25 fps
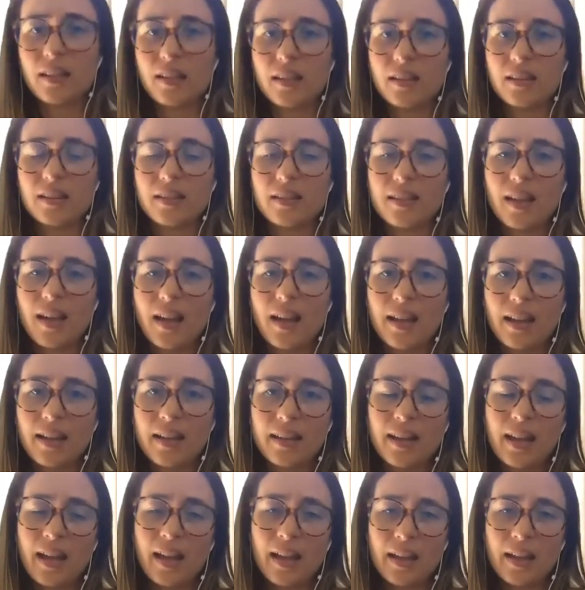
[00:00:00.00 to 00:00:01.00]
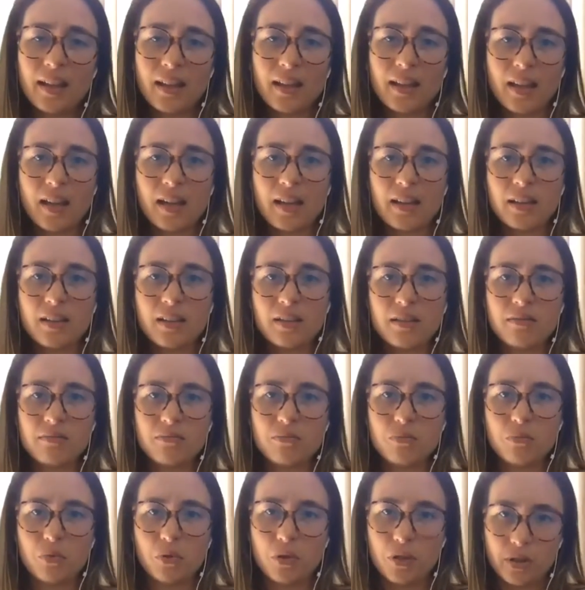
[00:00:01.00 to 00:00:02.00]
yeah, and I
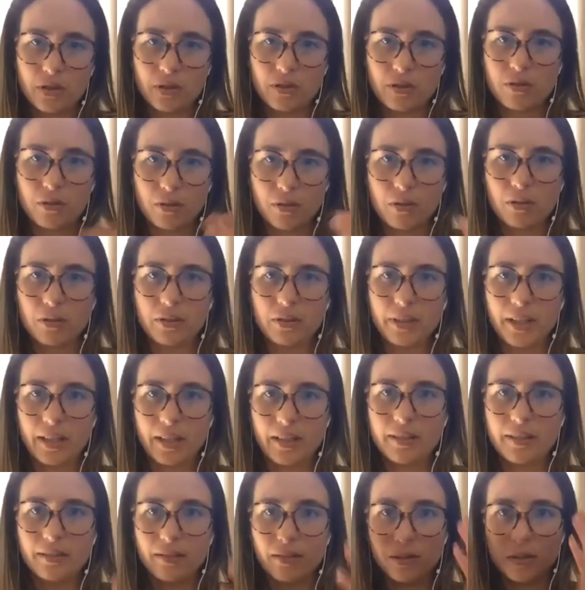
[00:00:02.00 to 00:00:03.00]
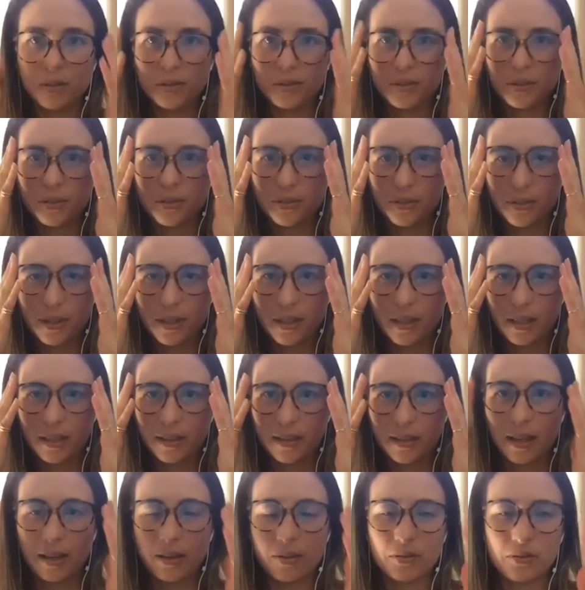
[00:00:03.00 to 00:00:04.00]
work all day also sitting
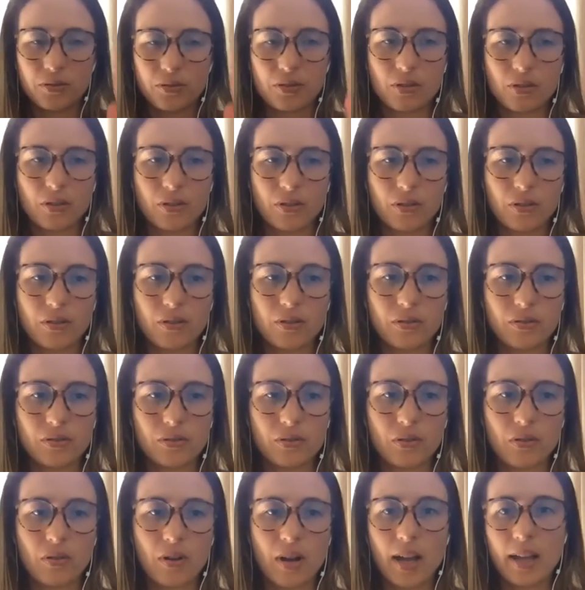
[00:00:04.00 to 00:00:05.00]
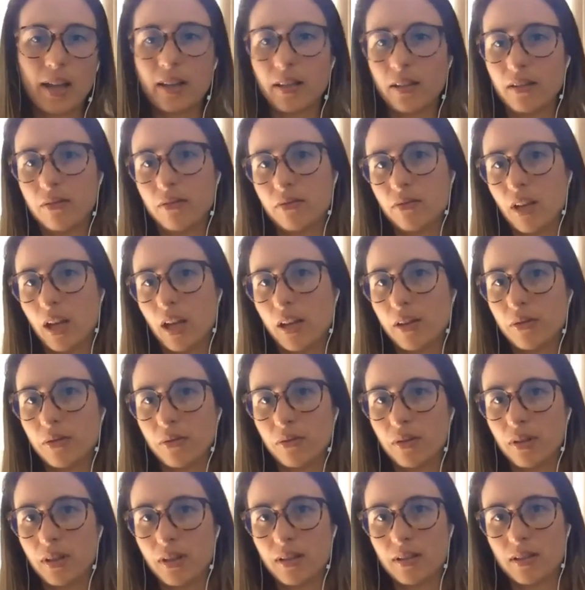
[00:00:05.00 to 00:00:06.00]
down. So I do
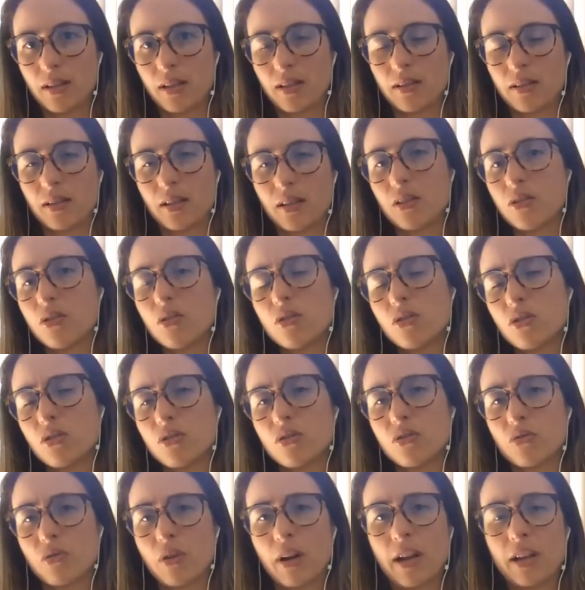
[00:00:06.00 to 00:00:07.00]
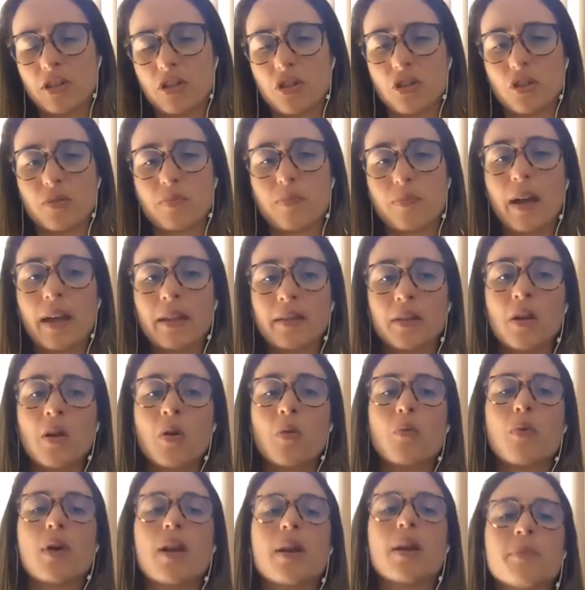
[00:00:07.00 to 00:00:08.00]
this as it's just stretches. But
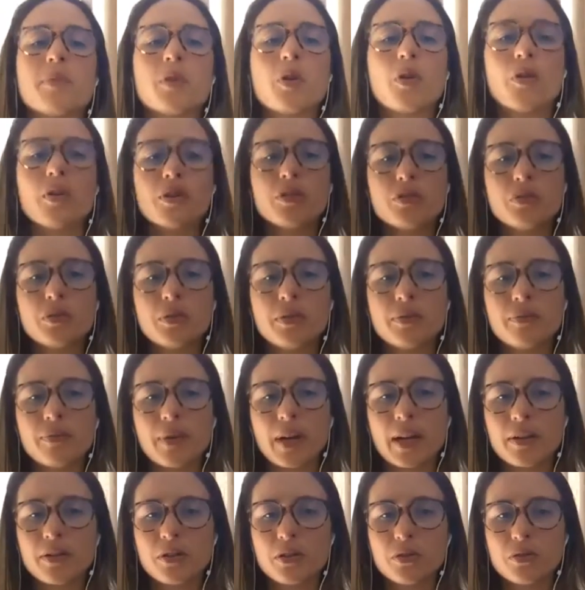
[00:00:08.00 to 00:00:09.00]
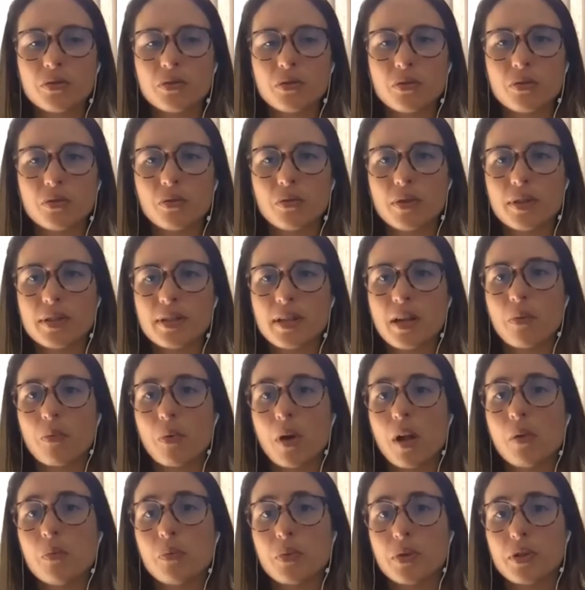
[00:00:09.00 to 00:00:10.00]
what I'm going to invite you to do is that
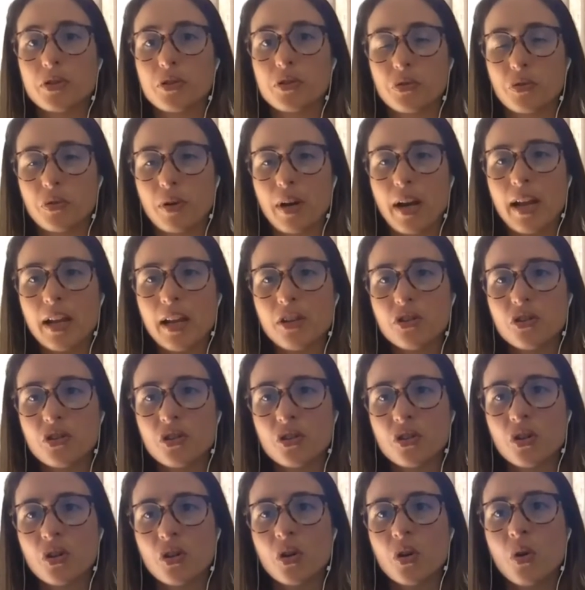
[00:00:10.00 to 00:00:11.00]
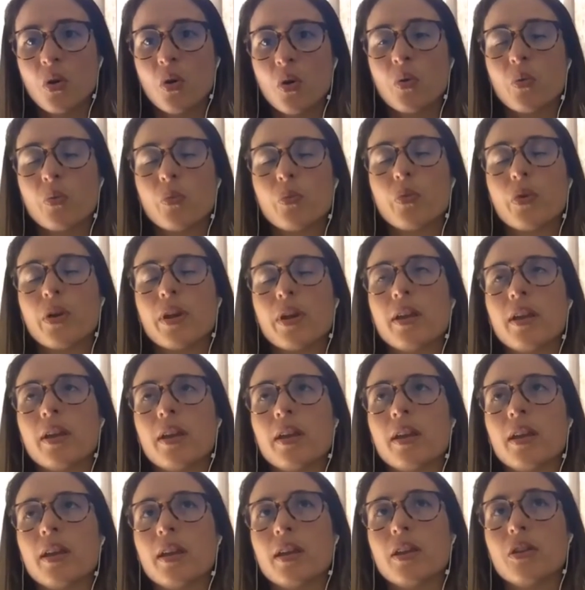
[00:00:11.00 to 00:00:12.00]
while we stretch,
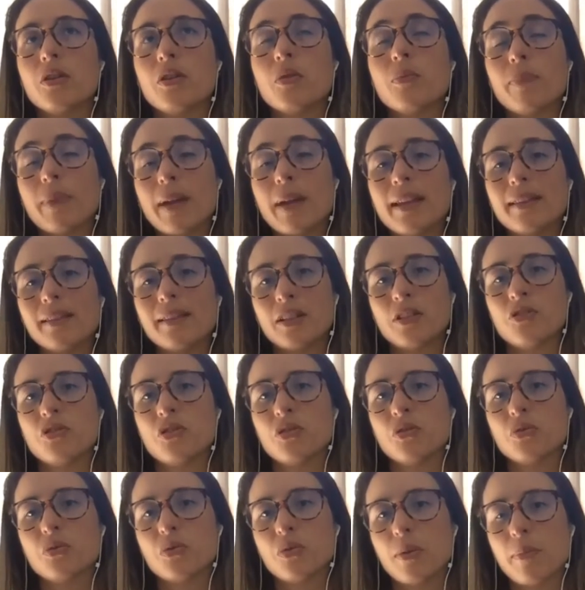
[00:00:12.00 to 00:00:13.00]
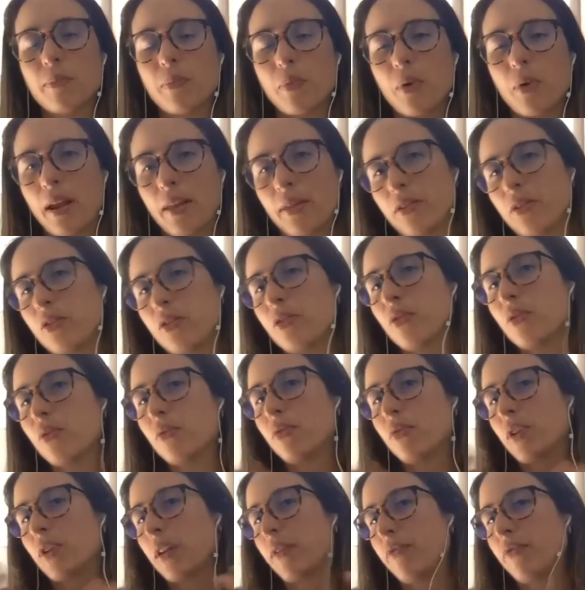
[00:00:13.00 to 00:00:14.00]
you pay attention to the breath.
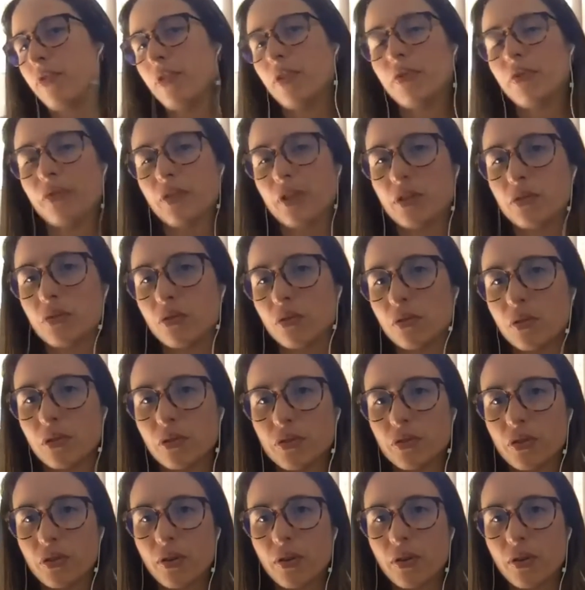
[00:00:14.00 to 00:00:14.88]
You can feel free to close your